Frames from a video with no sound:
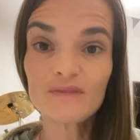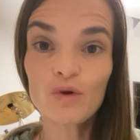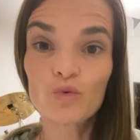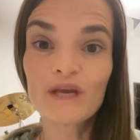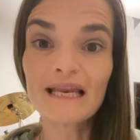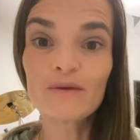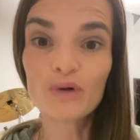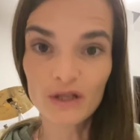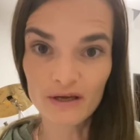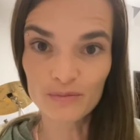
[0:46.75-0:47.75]
really
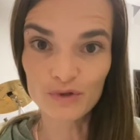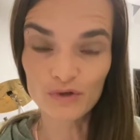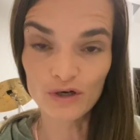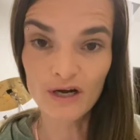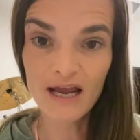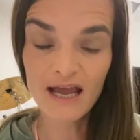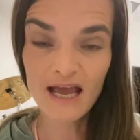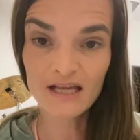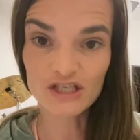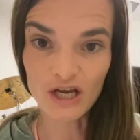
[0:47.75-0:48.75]
build up your
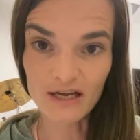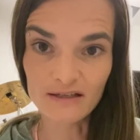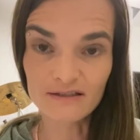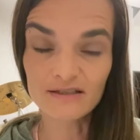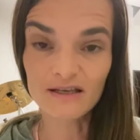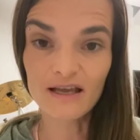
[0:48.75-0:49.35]
child's